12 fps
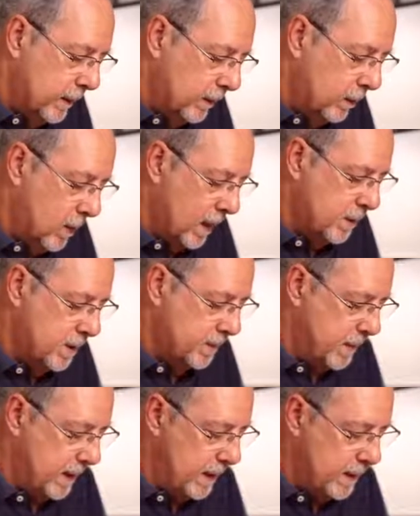ground
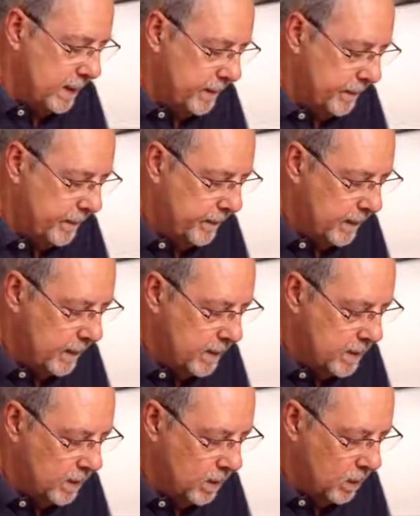speed.
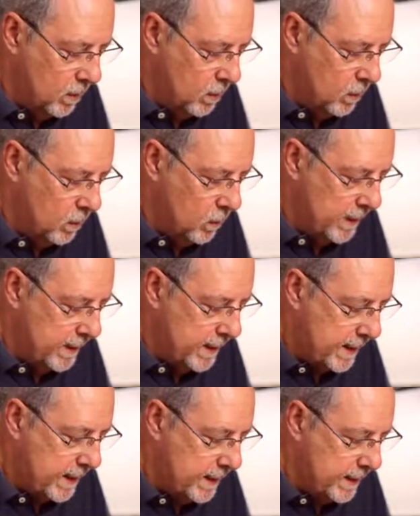So
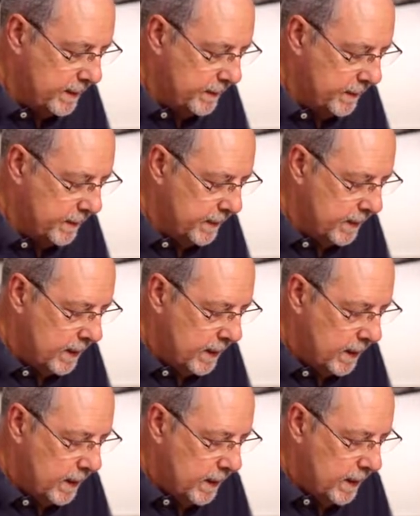110.
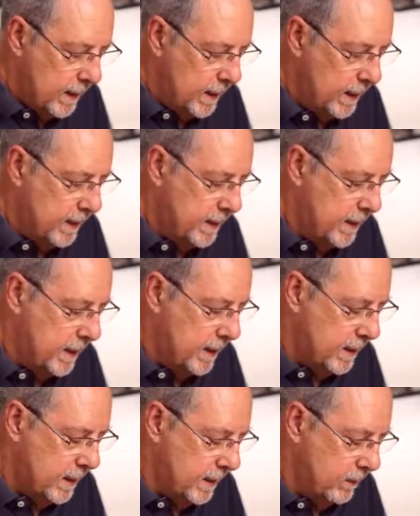And
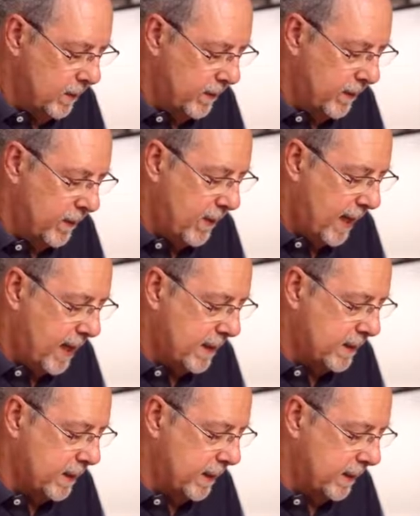then with
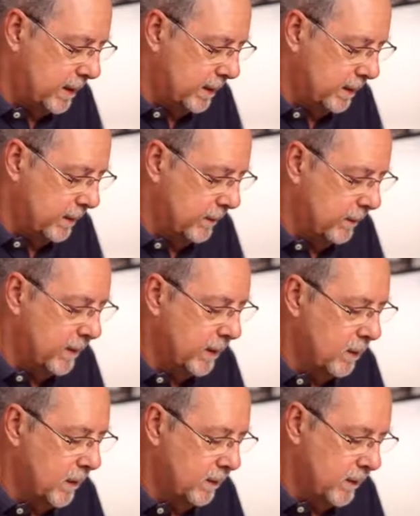that, I can
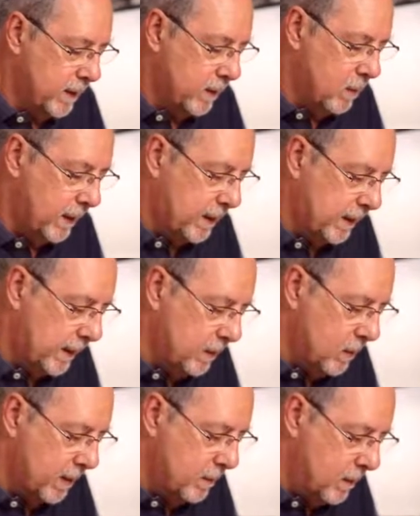figure out very quickly
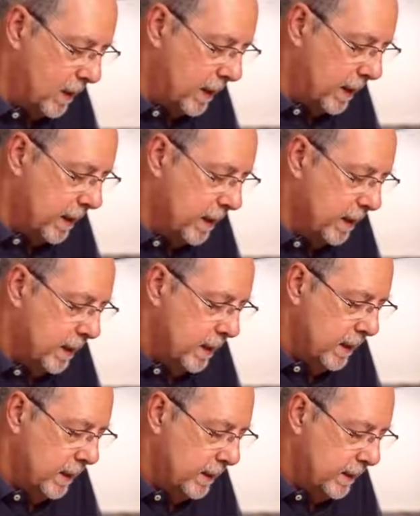with my
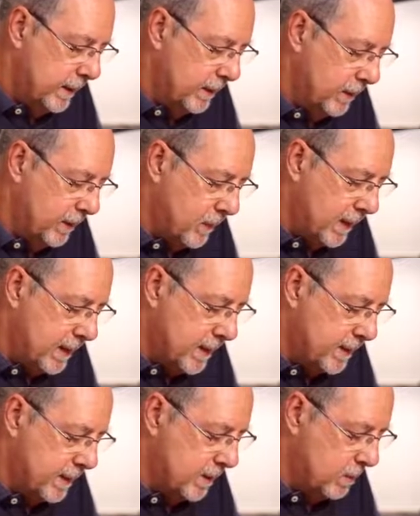
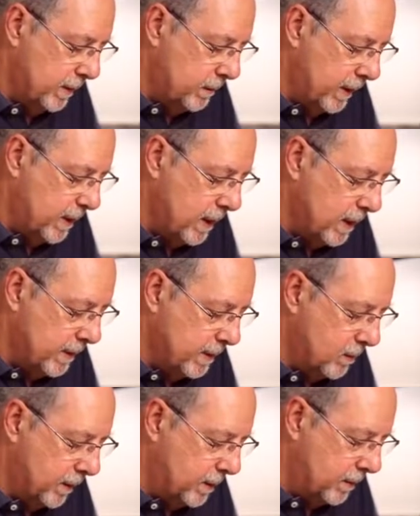distance, what my time
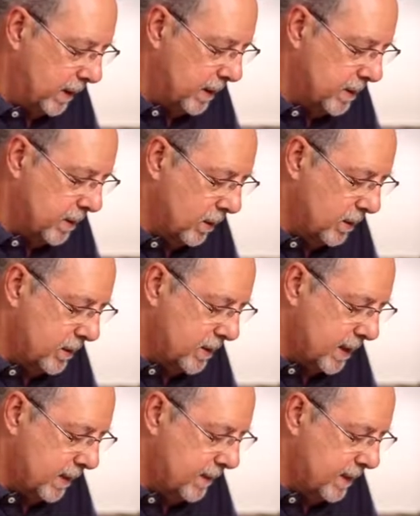is going to be. So
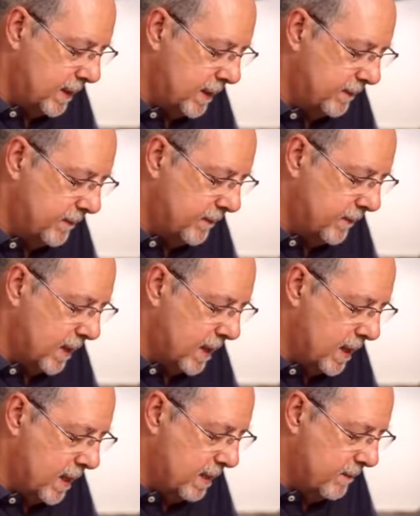
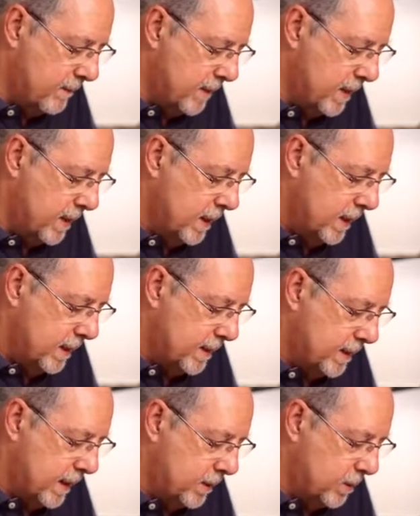75
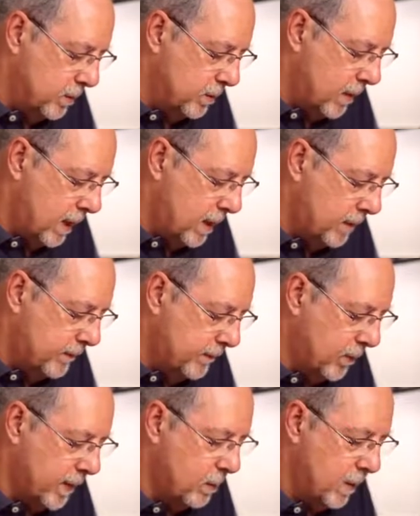statute miles,
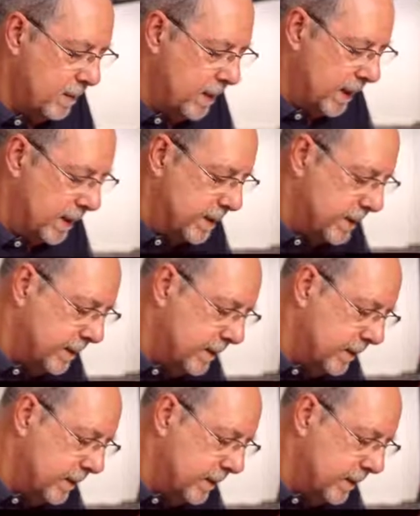41 minutes.